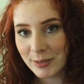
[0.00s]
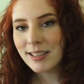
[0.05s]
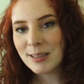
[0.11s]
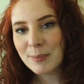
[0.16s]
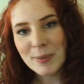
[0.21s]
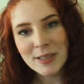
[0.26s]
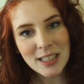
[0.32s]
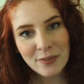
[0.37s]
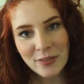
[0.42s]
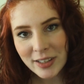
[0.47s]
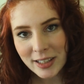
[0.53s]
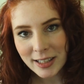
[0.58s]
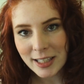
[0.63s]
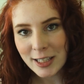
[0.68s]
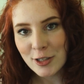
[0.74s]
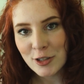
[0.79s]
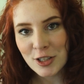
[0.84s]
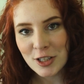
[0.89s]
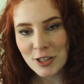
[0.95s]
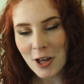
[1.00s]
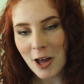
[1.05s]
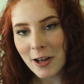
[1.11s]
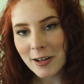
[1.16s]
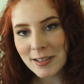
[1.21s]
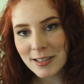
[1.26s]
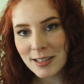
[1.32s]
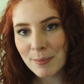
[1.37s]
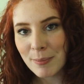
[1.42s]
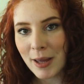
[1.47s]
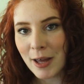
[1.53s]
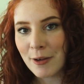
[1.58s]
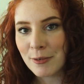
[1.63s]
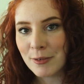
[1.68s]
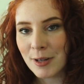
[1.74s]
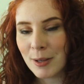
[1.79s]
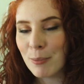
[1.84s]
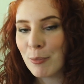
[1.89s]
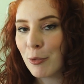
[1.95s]
Specifically, she talked
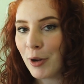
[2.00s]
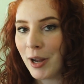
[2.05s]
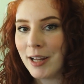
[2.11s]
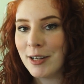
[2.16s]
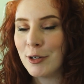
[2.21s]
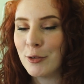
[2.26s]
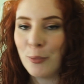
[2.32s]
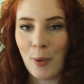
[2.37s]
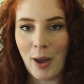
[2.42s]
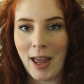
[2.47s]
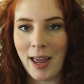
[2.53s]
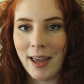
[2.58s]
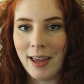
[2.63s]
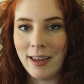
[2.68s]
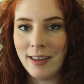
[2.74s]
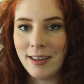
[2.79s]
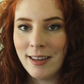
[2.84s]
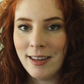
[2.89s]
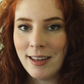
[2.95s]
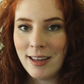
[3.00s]
about a braided way,